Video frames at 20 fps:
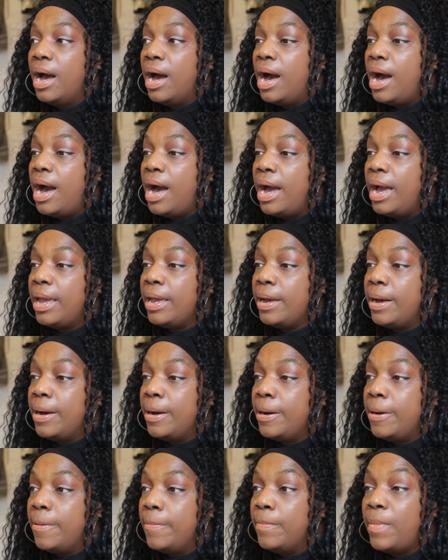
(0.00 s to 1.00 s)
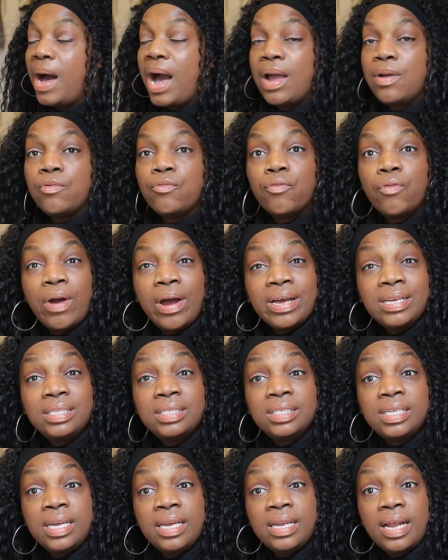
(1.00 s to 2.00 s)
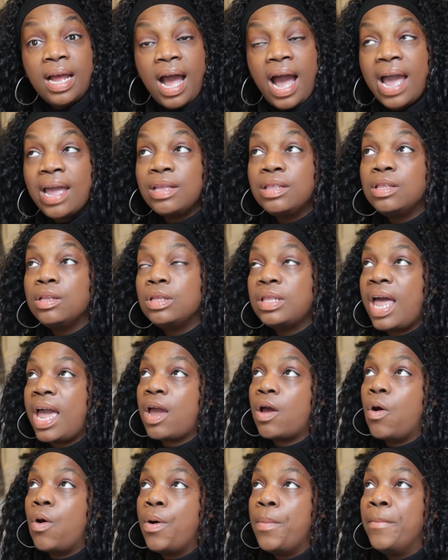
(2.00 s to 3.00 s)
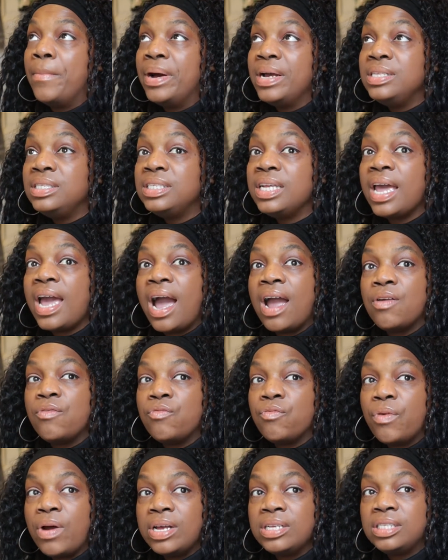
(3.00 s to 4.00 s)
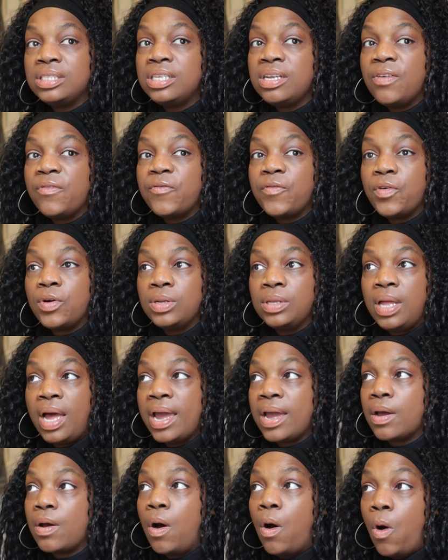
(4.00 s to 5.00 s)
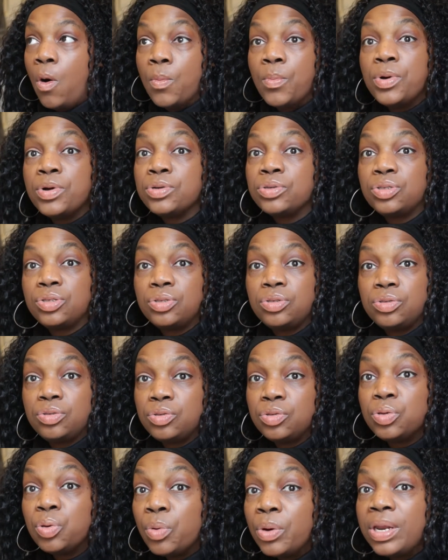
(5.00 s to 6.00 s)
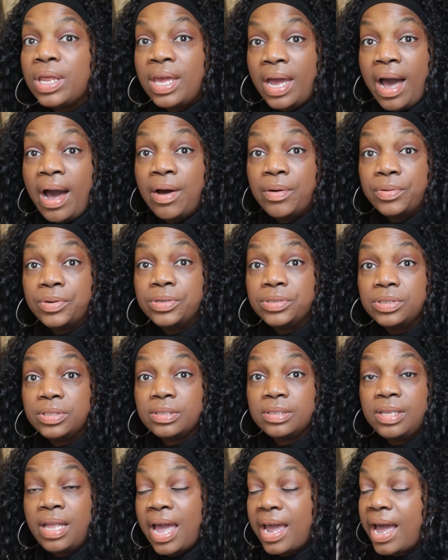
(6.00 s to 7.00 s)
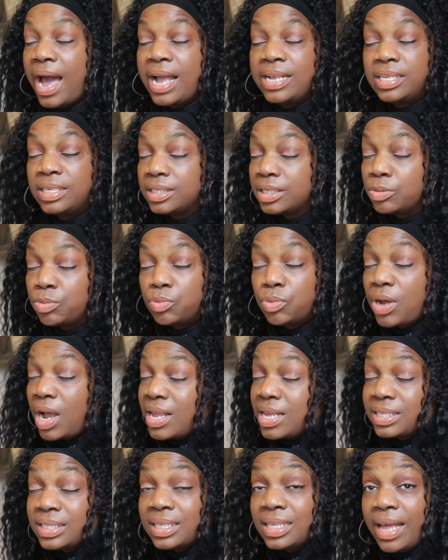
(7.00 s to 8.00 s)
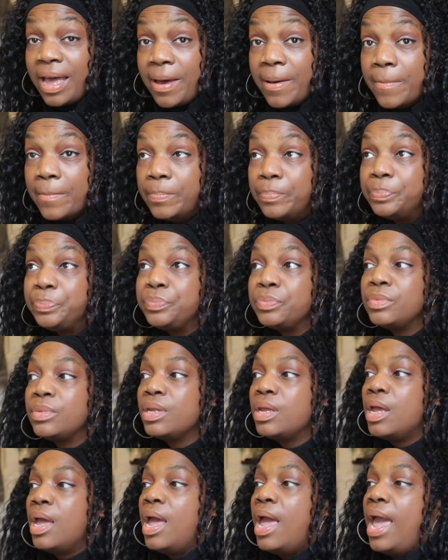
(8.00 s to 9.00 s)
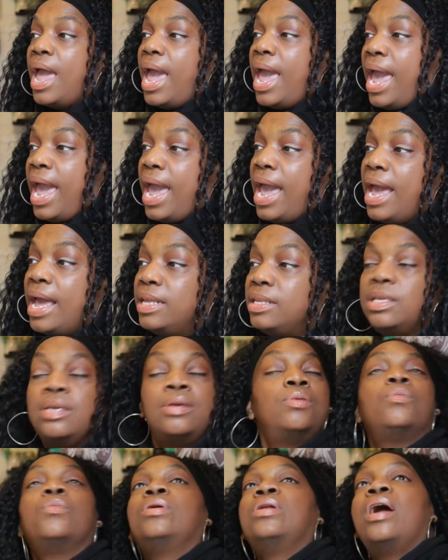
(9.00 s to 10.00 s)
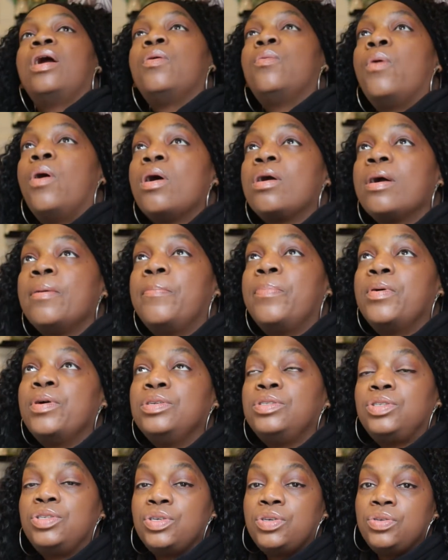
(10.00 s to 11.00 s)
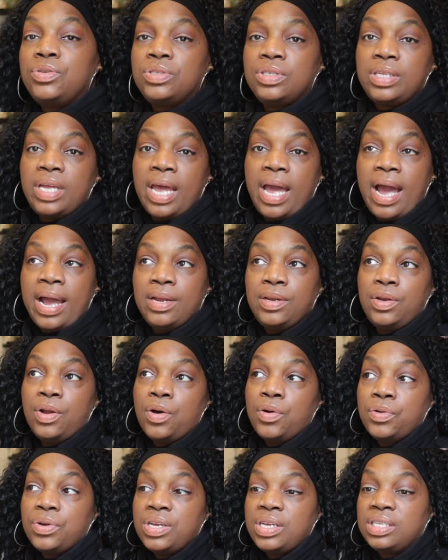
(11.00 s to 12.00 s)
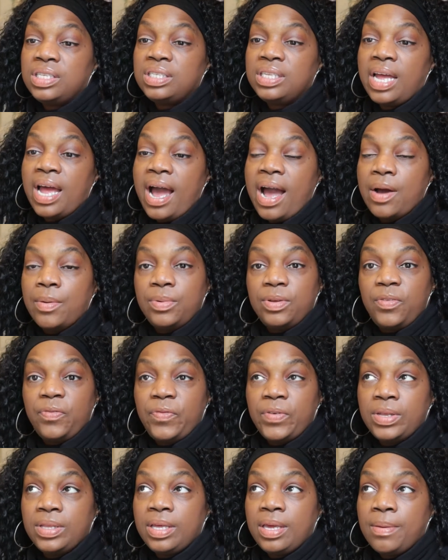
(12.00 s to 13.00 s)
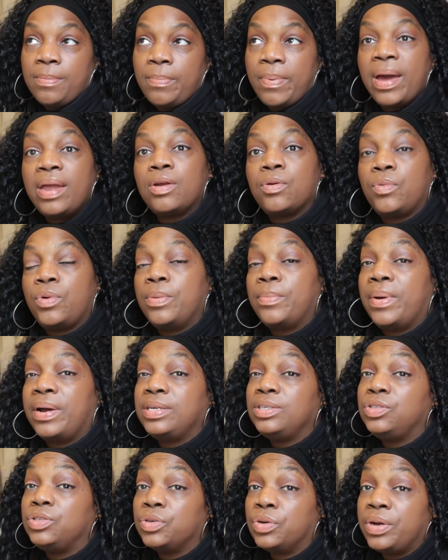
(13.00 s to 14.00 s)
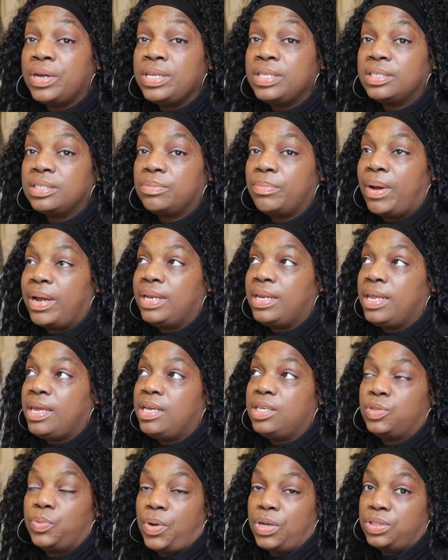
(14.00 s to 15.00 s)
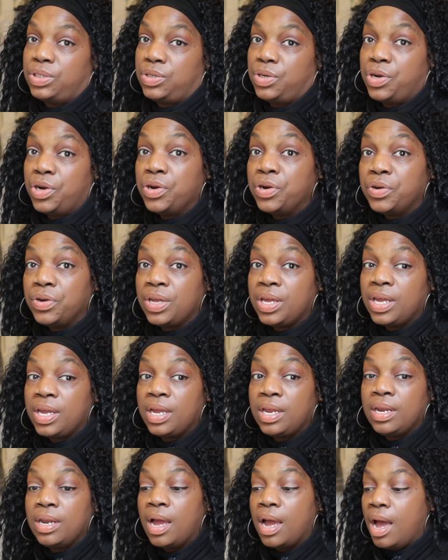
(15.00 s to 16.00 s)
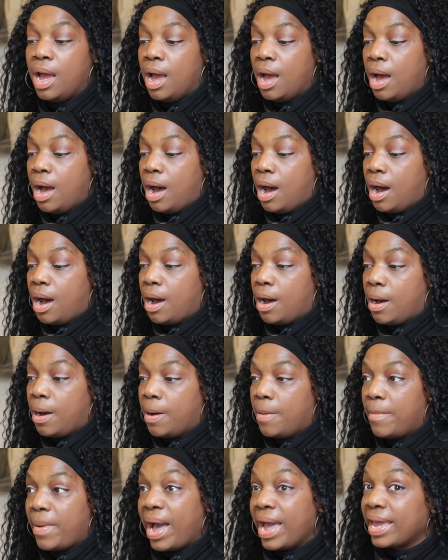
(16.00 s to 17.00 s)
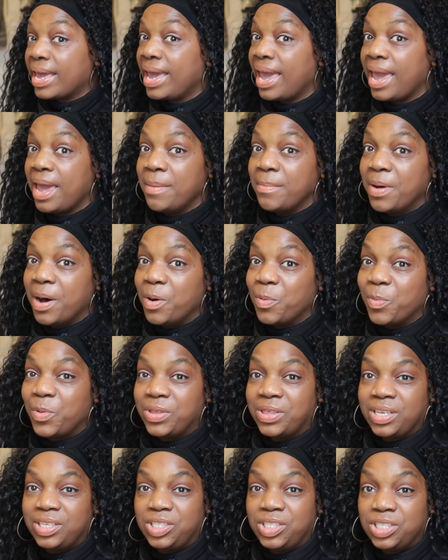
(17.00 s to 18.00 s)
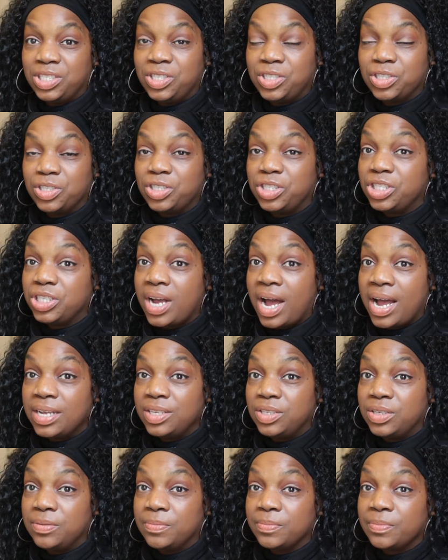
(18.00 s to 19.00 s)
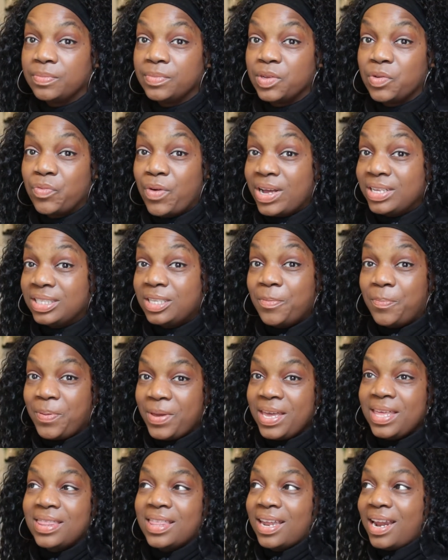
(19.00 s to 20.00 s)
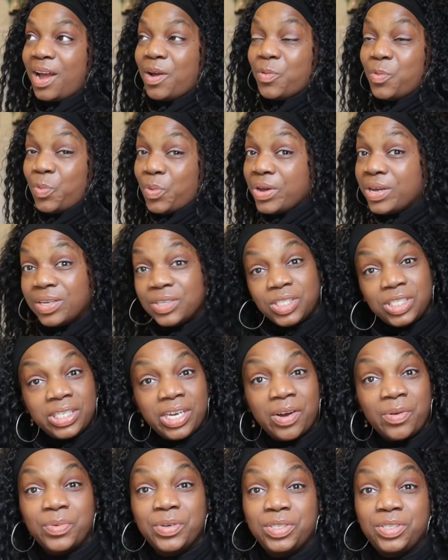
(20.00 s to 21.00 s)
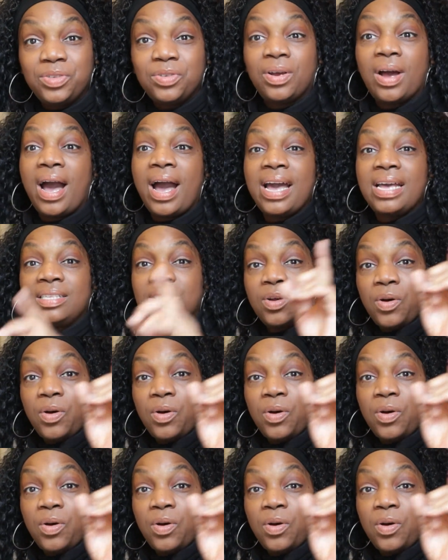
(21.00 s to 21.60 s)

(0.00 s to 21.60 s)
I um I rested. I like on Monday I rested for like almost 20 hours. Like I just I just slept. And when I woke up on Tuesday, I noticed that I was feeling better with my joints. My knees wasn't hurting. Um, I came up with a ginger shot recipe that I will share with you guys